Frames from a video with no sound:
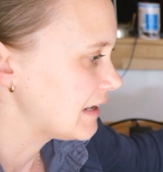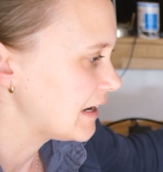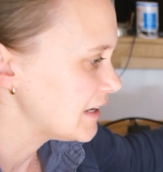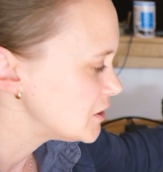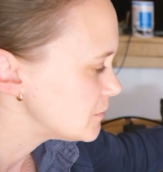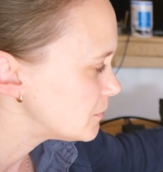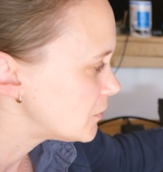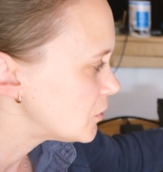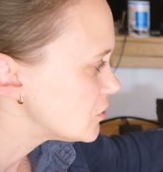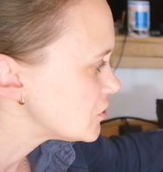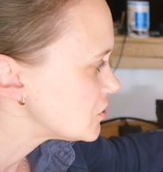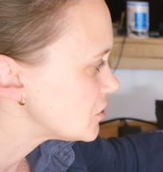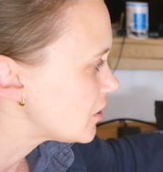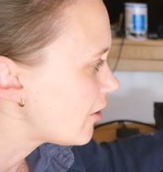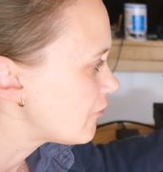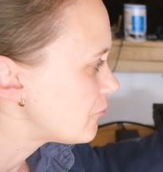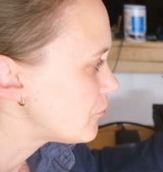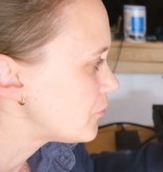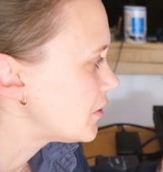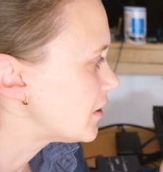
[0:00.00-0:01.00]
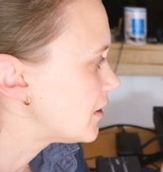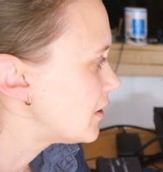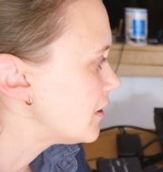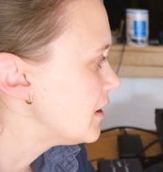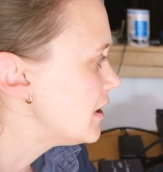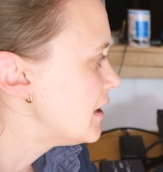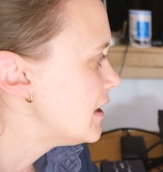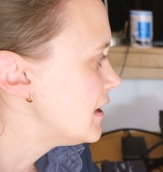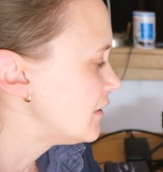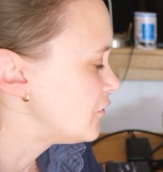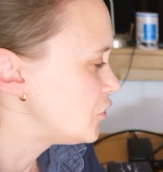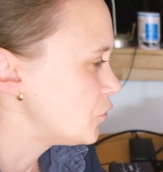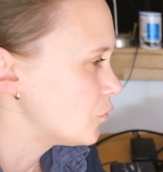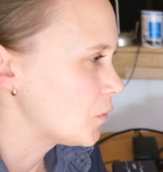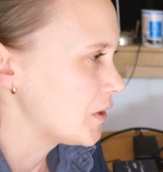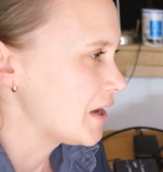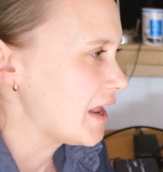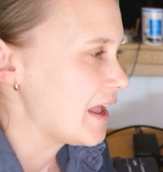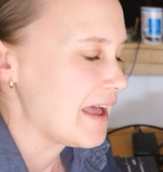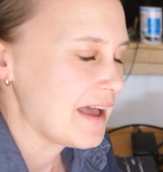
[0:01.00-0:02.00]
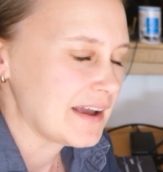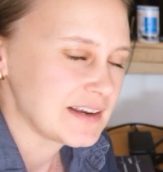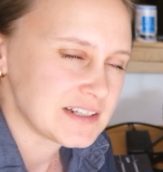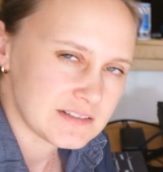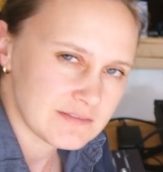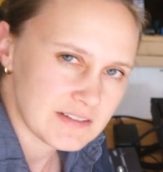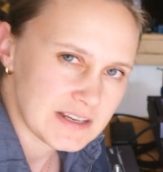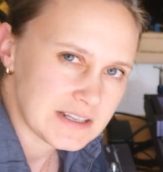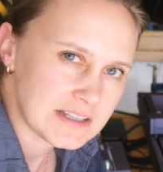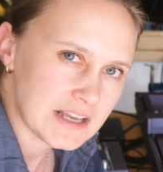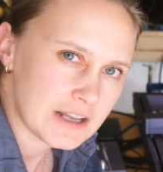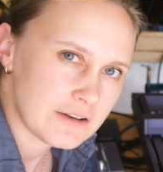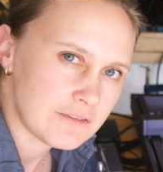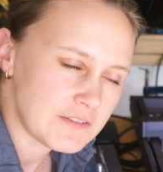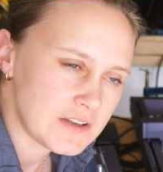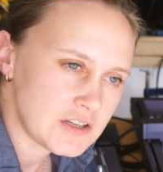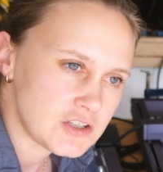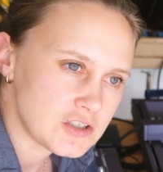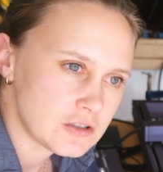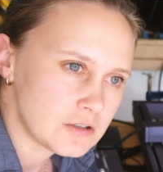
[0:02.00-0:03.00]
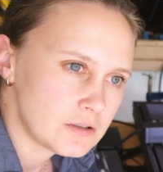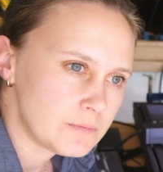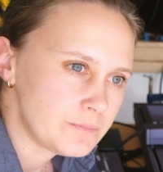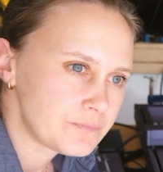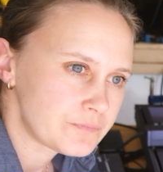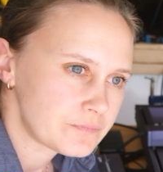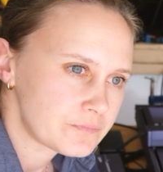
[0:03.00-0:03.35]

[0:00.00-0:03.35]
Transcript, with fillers: Lightburn software. You want to activate that feature.